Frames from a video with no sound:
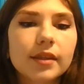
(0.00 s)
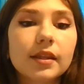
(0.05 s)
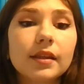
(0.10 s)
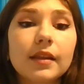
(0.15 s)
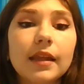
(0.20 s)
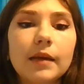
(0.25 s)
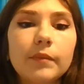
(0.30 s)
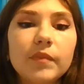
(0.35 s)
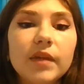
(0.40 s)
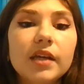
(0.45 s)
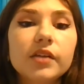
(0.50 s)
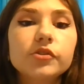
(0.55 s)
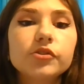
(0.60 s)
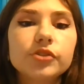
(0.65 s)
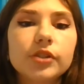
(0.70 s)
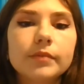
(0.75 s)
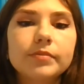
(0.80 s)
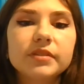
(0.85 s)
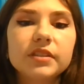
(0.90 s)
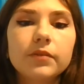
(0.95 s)
the laminated
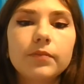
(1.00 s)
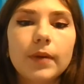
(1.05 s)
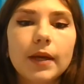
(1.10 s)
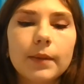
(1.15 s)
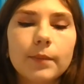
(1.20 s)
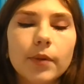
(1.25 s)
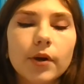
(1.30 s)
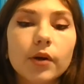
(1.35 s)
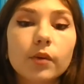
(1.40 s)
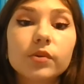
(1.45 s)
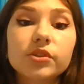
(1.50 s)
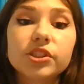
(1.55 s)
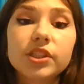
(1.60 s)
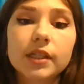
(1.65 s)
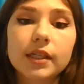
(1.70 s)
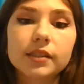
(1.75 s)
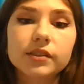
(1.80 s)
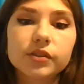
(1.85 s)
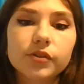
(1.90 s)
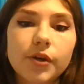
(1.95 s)
strips of paper with
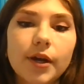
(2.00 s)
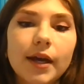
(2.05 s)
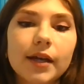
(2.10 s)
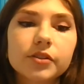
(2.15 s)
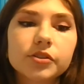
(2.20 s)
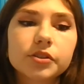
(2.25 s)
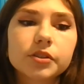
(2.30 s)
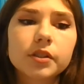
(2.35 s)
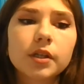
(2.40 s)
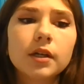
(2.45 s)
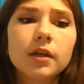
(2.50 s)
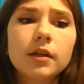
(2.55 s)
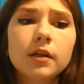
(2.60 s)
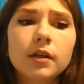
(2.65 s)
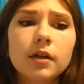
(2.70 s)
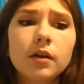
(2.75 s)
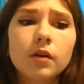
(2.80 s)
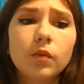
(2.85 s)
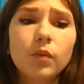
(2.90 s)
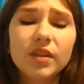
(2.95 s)
chicken scratch.
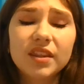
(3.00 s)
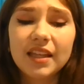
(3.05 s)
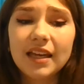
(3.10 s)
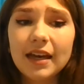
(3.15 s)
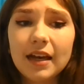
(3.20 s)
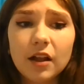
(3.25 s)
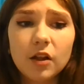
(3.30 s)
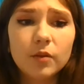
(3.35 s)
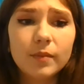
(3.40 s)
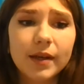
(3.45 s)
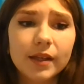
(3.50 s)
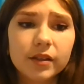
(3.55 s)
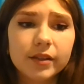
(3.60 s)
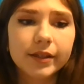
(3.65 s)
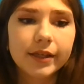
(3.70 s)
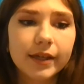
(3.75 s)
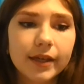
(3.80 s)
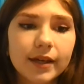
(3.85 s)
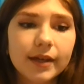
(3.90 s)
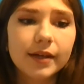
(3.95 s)
What the hell am I
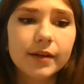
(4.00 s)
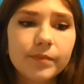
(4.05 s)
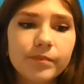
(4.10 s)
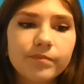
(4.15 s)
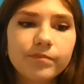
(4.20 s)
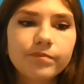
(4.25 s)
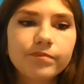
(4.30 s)
looking at?